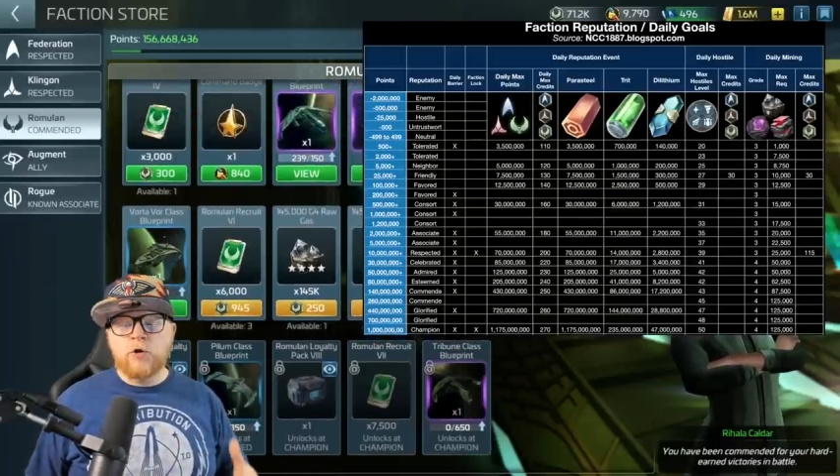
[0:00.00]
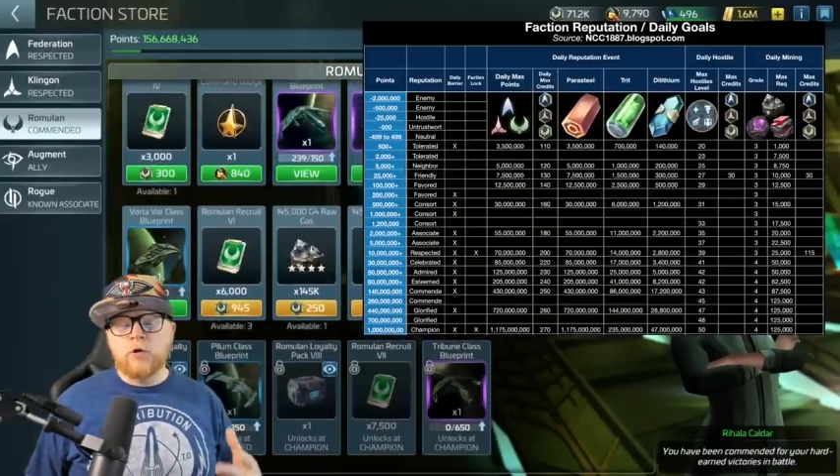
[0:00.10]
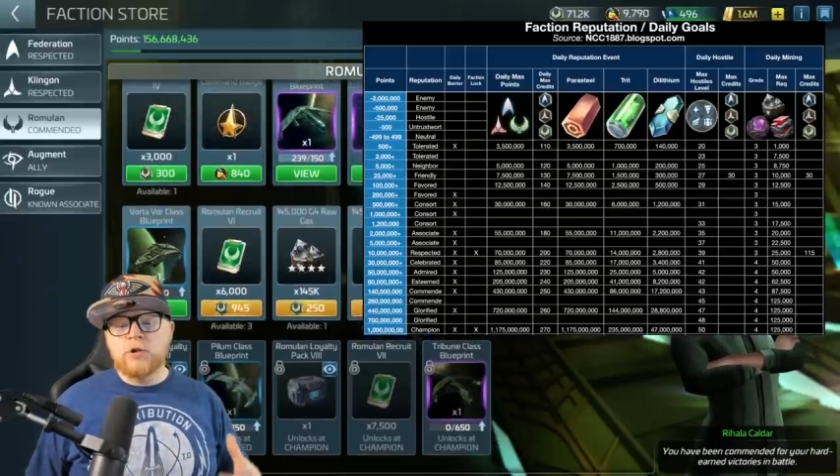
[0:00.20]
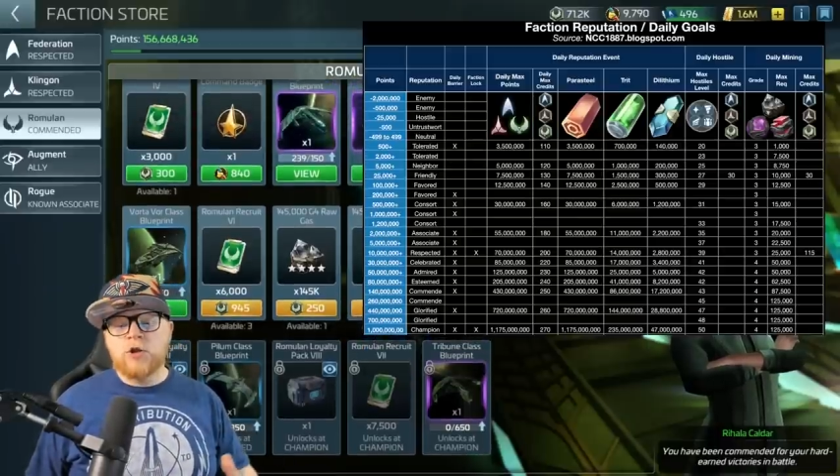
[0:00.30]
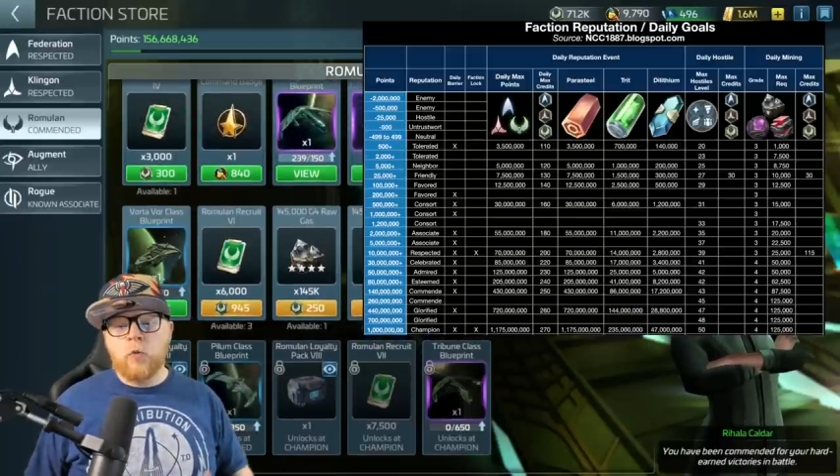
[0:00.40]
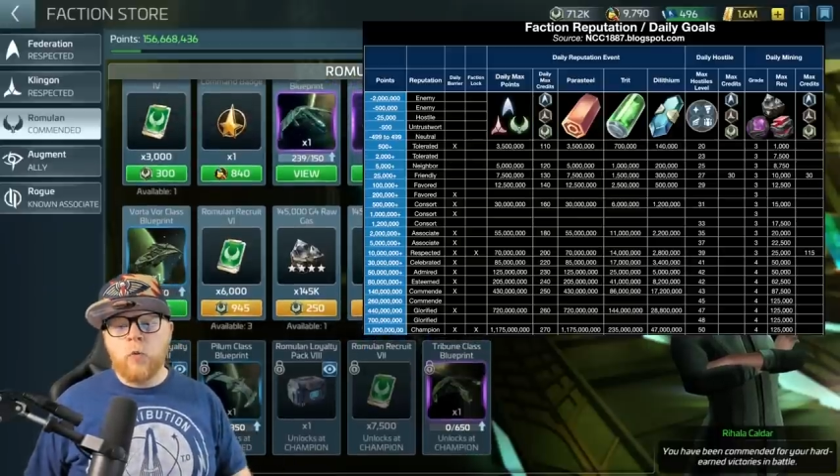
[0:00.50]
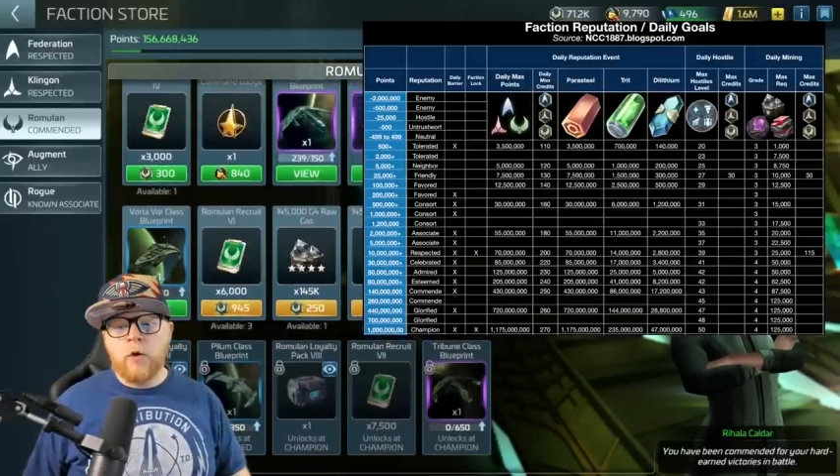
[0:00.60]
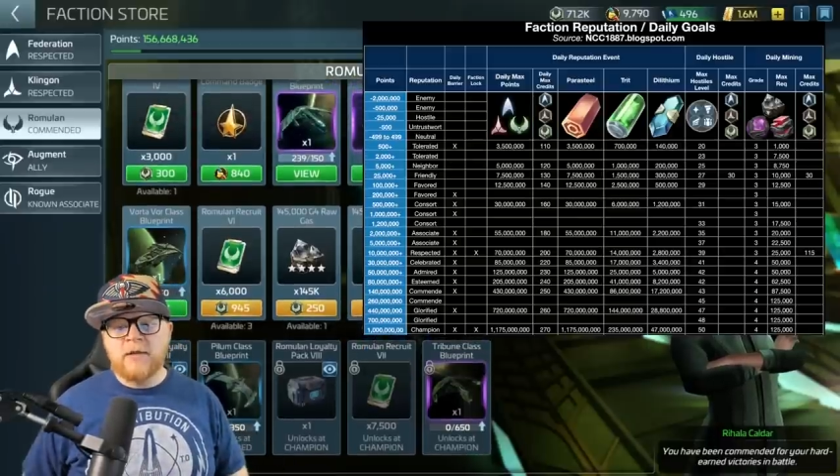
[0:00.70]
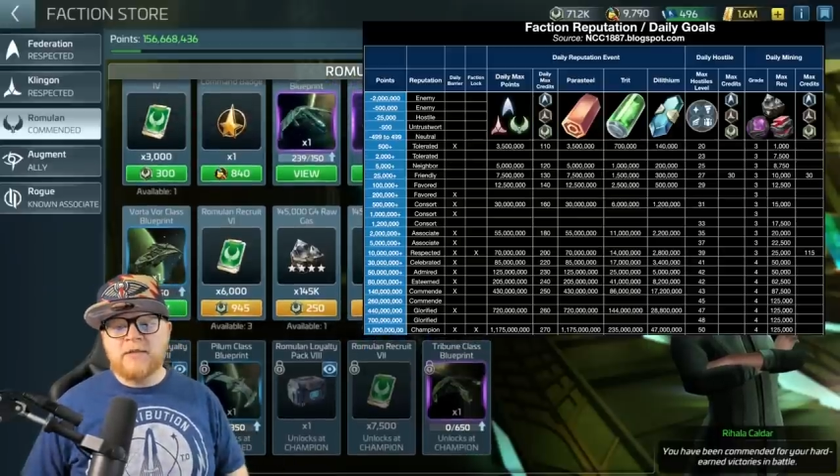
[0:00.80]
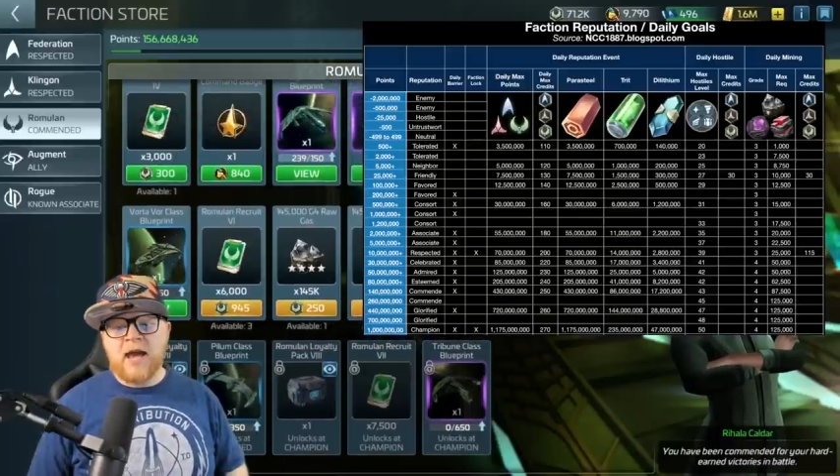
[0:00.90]
going to start
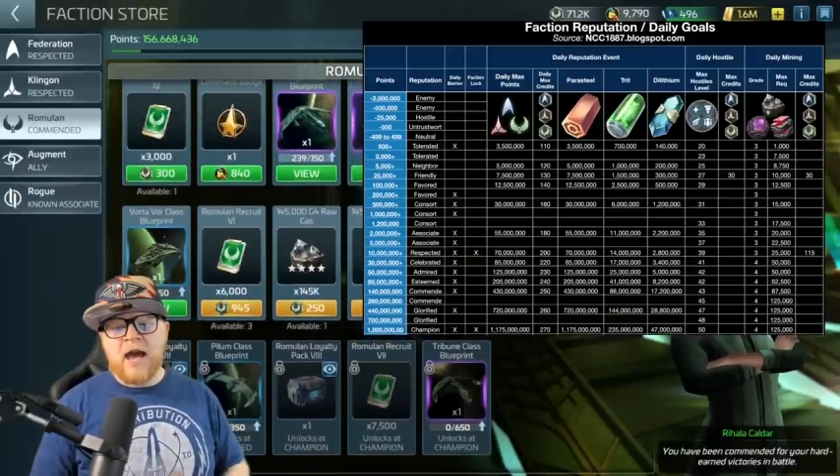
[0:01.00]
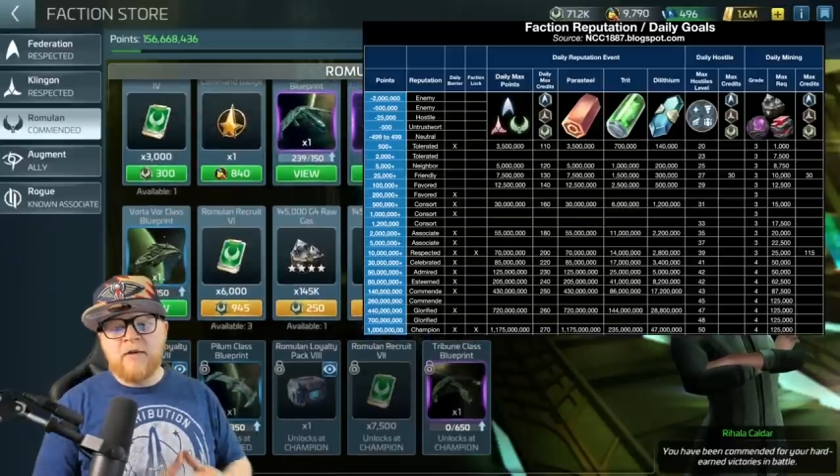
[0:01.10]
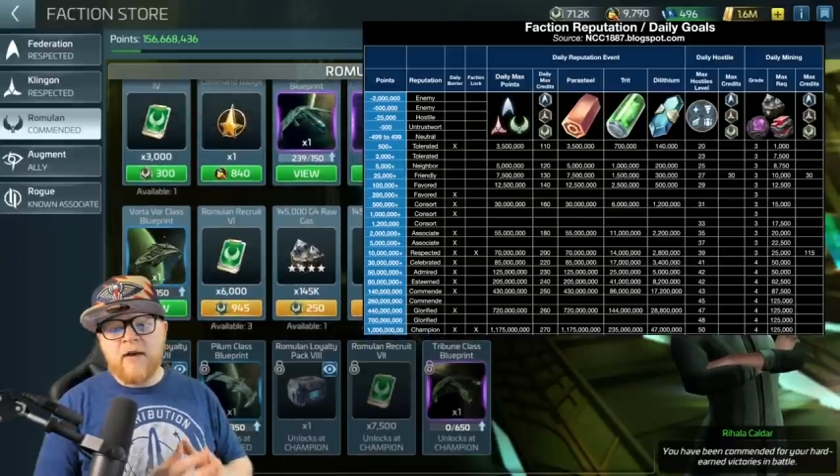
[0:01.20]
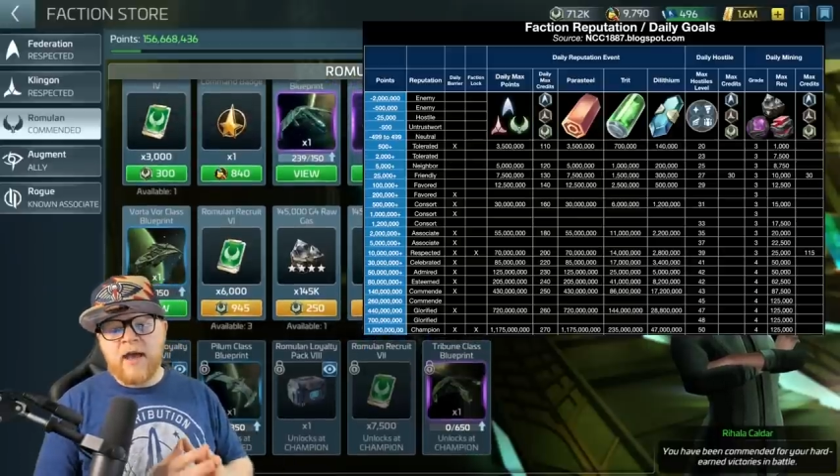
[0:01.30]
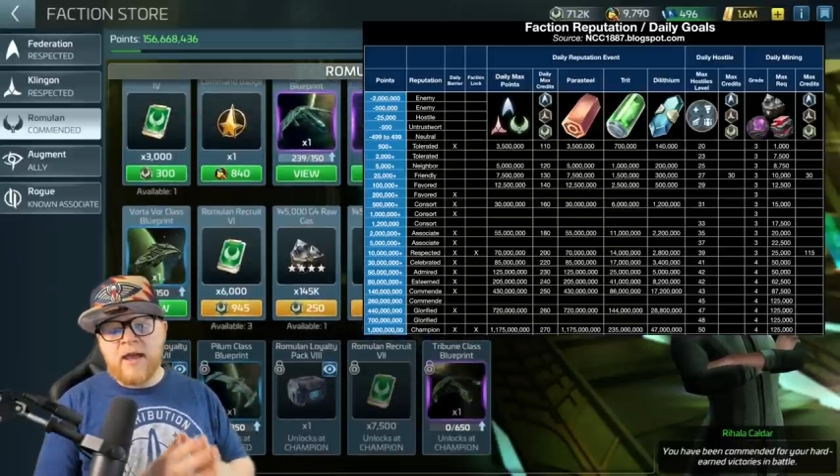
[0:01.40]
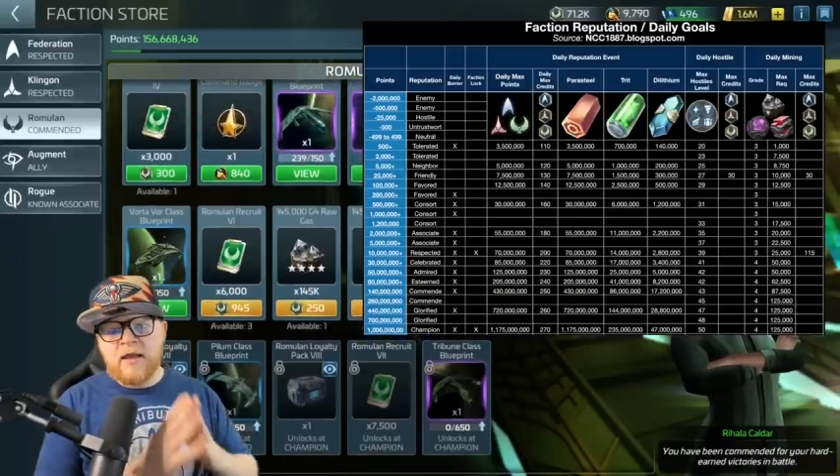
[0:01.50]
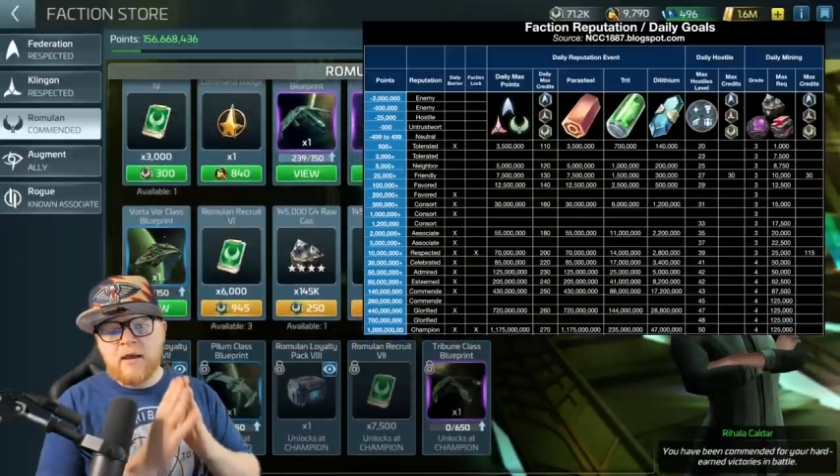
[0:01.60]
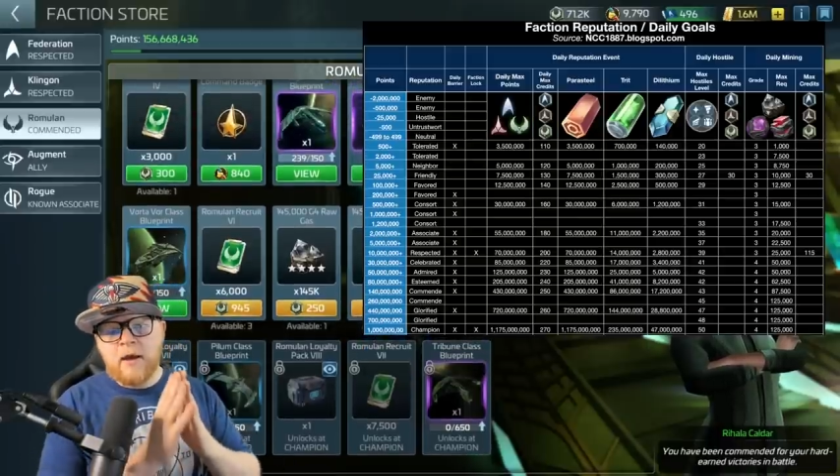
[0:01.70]
wanting to have a